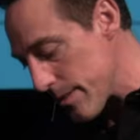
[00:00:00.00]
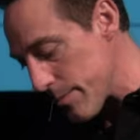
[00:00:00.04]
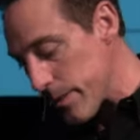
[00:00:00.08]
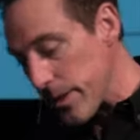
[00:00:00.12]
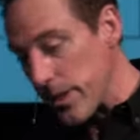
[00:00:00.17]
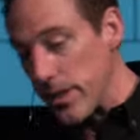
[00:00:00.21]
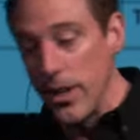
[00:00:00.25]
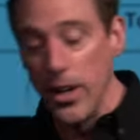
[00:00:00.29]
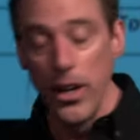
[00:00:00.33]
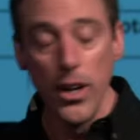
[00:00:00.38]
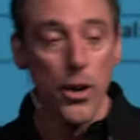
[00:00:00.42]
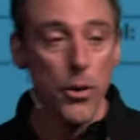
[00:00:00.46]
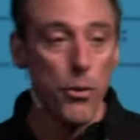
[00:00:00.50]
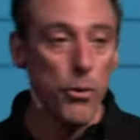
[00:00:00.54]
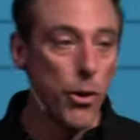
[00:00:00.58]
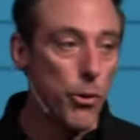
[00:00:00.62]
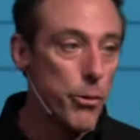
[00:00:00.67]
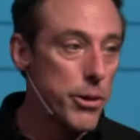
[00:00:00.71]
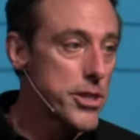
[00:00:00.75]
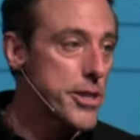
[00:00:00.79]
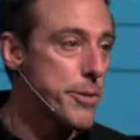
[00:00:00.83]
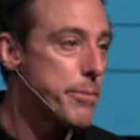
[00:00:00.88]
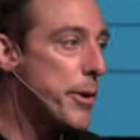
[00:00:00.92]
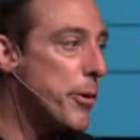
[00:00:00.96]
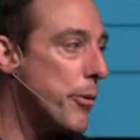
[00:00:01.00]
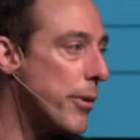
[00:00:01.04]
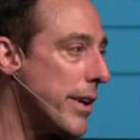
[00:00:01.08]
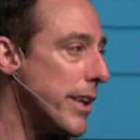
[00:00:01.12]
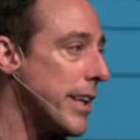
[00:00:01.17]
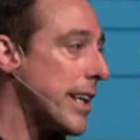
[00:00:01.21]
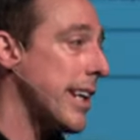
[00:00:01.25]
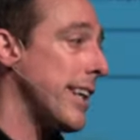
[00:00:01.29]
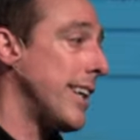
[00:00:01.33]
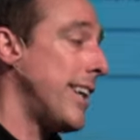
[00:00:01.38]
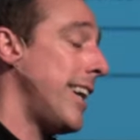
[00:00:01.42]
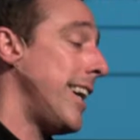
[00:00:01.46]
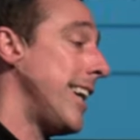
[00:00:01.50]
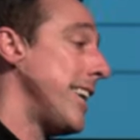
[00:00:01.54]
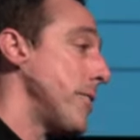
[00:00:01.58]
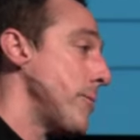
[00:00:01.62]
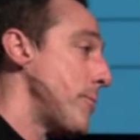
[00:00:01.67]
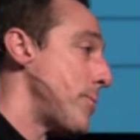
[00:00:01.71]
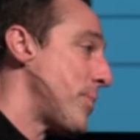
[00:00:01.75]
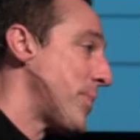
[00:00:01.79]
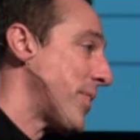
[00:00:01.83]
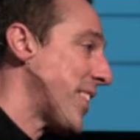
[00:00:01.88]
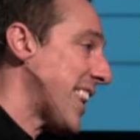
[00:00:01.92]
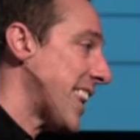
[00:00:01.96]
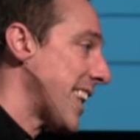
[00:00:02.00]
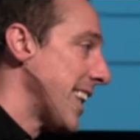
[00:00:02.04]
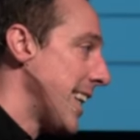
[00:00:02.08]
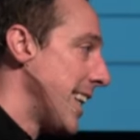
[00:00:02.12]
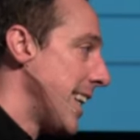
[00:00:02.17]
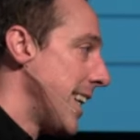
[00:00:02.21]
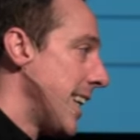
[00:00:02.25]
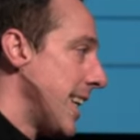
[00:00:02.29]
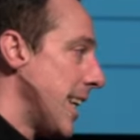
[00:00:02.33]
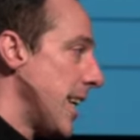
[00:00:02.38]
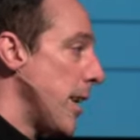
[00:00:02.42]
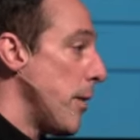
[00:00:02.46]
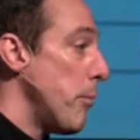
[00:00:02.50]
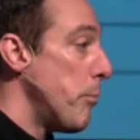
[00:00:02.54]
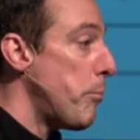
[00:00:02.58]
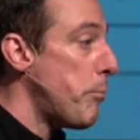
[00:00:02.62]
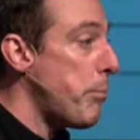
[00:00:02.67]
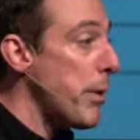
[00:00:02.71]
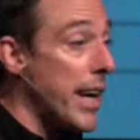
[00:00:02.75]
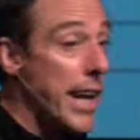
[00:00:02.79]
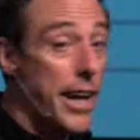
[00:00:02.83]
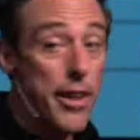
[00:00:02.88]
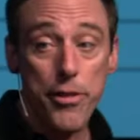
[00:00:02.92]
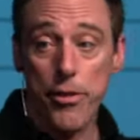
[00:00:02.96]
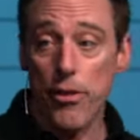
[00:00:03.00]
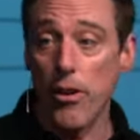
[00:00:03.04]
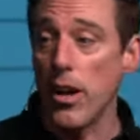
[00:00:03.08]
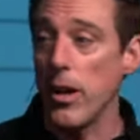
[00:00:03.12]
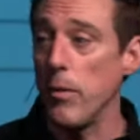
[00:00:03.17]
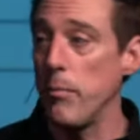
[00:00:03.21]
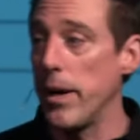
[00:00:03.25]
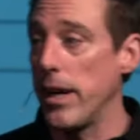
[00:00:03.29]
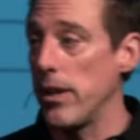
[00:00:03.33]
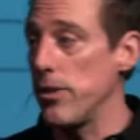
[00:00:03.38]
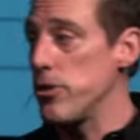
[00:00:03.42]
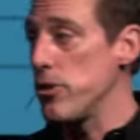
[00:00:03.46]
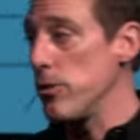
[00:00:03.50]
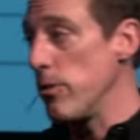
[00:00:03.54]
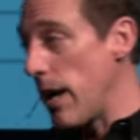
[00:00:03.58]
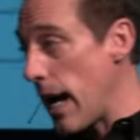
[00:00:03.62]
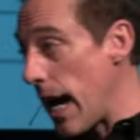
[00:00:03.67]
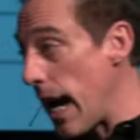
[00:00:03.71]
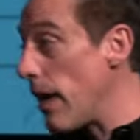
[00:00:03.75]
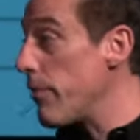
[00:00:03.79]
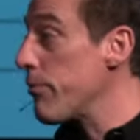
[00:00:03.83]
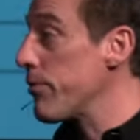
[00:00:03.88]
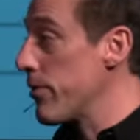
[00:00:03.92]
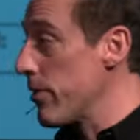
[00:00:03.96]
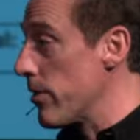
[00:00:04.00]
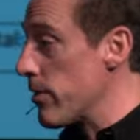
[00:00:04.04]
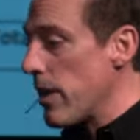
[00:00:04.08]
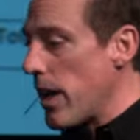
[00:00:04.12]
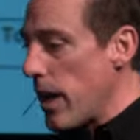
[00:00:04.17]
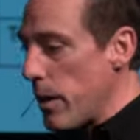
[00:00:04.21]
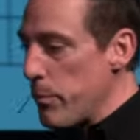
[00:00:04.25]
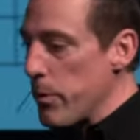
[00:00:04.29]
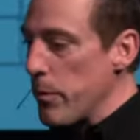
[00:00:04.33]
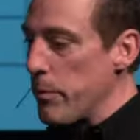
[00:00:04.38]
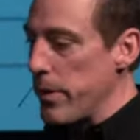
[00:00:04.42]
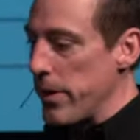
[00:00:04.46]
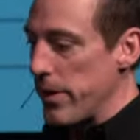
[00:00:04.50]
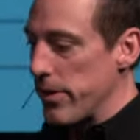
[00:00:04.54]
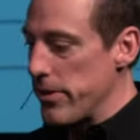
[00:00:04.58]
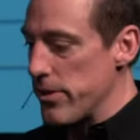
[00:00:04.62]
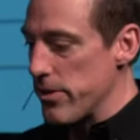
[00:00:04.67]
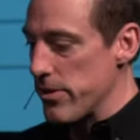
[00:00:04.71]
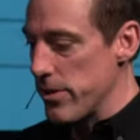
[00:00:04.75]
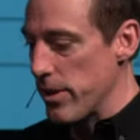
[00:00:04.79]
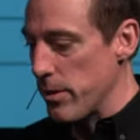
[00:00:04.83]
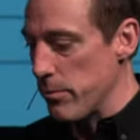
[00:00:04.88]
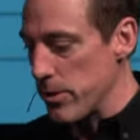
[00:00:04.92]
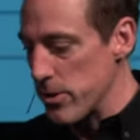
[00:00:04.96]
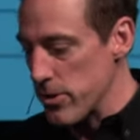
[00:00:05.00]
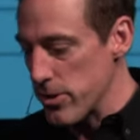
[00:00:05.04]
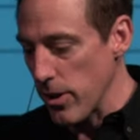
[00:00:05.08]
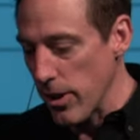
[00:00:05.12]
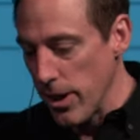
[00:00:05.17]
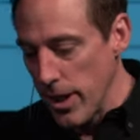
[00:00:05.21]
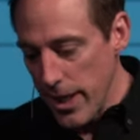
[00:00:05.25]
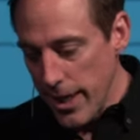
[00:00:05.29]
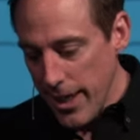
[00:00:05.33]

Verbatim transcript: me what we should be working on. But I thought about you after I prepared the sermon. So,